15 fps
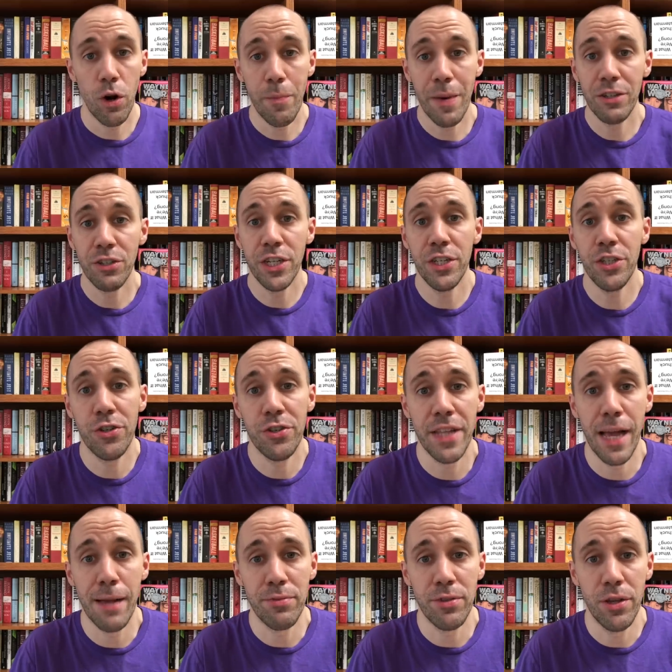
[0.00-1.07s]
What about ginger
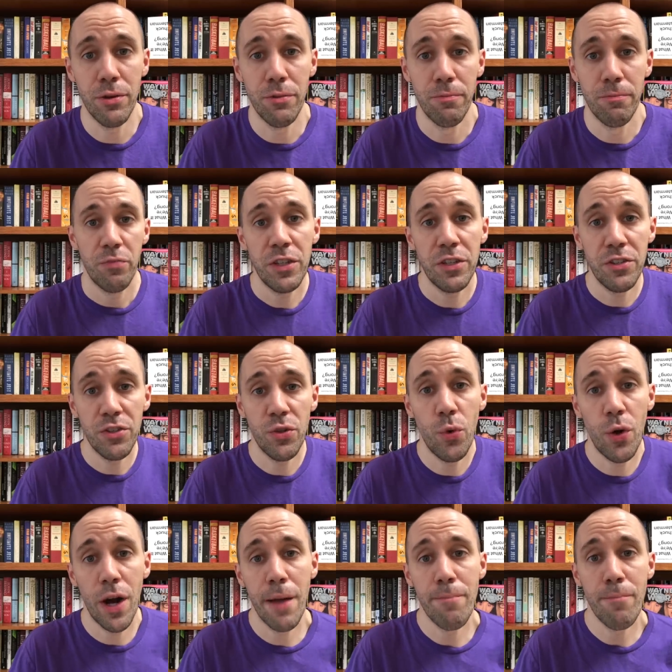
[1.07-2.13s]
snaps though? This is the
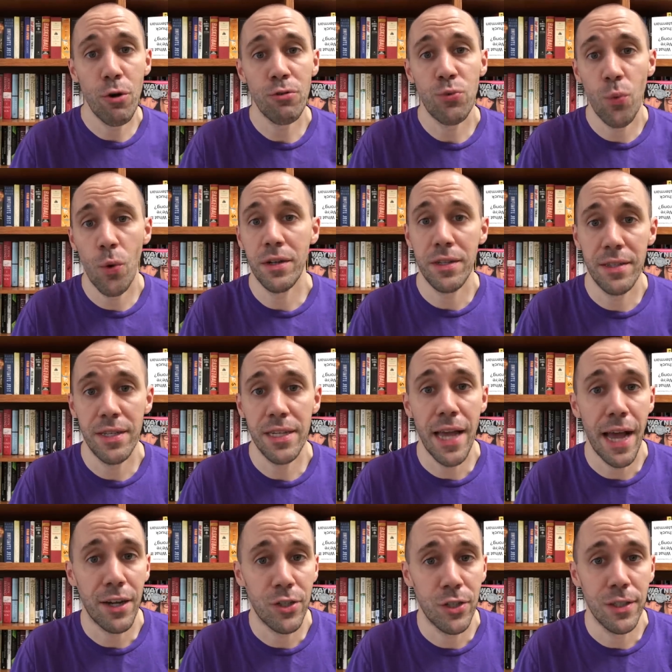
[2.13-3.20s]
one I most want to see
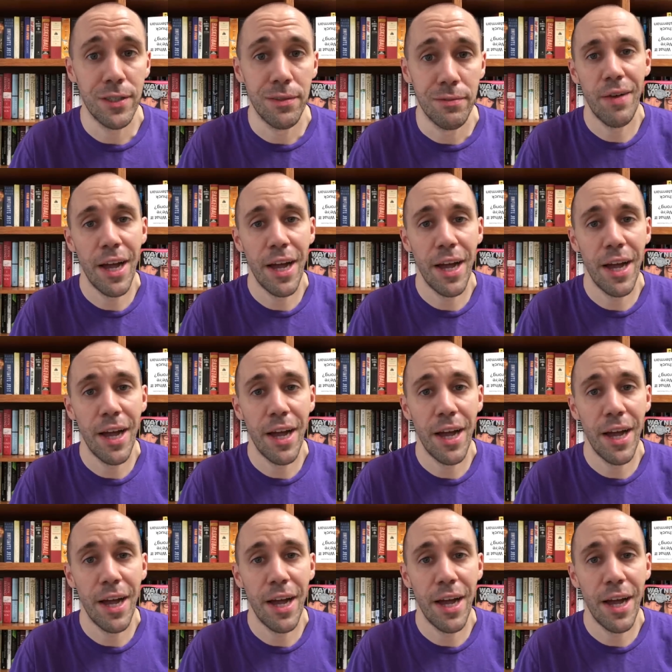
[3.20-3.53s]
actually.